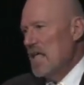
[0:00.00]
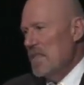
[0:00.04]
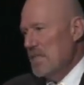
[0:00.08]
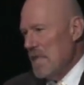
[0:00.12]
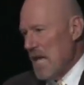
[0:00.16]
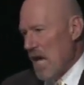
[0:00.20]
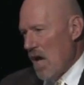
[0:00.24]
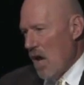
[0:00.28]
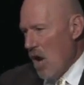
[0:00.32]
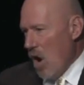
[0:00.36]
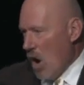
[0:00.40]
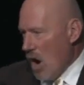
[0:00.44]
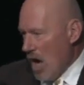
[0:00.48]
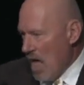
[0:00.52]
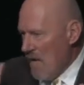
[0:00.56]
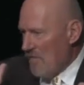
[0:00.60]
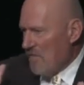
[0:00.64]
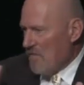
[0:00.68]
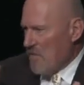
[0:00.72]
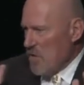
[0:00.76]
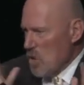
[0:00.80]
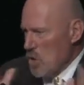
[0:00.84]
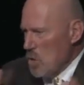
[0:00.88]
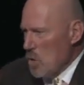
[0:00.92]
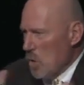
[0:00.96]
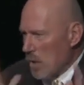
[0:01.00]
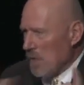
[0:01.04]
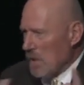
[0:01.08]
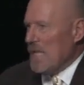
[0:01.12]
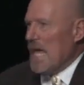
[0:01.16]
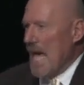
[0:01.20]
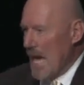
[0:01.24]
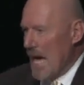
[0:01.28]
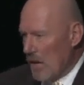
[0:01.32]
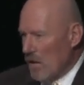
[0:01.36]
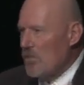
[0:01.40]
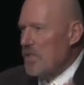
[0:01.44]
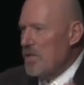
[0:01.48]
that if you
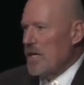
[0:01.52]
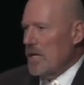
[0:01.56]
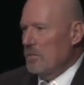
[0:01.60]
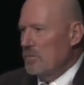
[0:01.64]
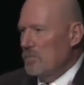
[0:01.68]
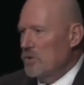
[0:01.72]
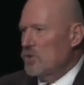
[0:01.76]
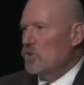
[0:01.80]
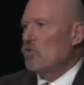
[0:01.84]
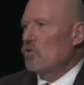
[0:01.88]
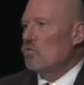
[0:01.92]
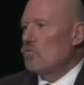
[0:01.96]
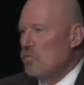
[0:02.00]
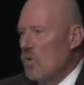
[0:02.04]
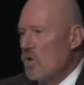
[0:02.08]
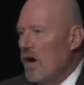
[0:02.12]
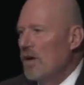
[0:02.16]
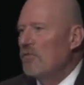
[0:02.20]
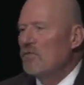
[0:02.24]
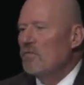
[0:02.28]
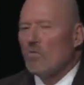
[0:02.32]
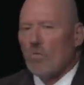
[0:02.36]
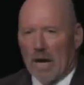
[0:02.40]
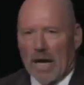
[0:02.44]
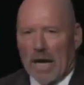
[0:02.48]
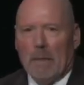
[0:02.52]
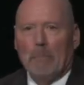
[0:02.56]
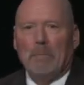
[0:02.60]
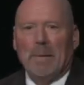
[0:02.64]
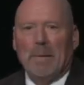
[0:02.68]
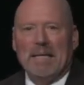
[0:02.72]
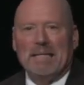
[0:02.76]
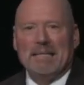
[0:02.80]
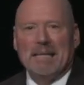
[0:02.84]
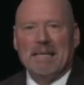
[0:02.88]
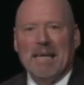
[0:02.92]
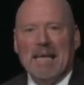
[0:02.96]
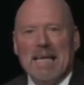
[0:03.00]
allow them to run
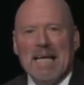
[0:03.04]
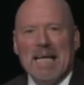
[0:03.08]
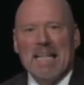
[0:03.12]
rampant,